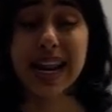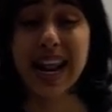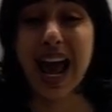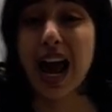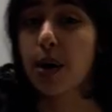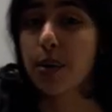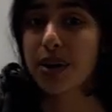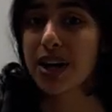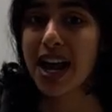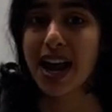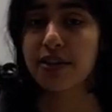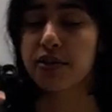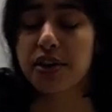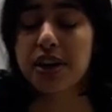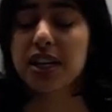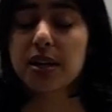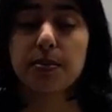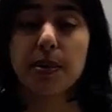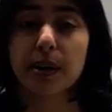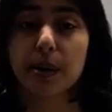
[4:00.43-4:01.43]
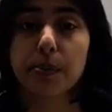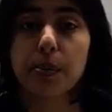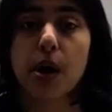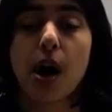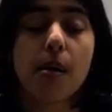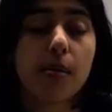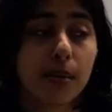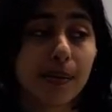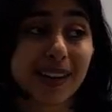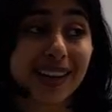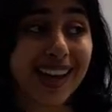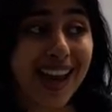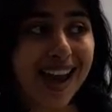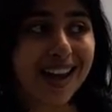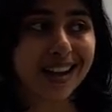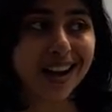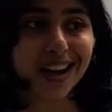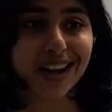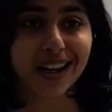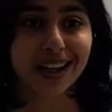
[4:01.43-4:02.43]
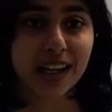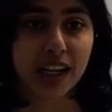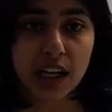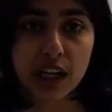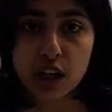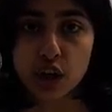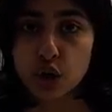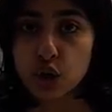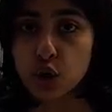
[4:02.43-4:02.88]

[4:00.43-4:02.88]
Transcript: an hour and a half trying to debug a problem, can't get it,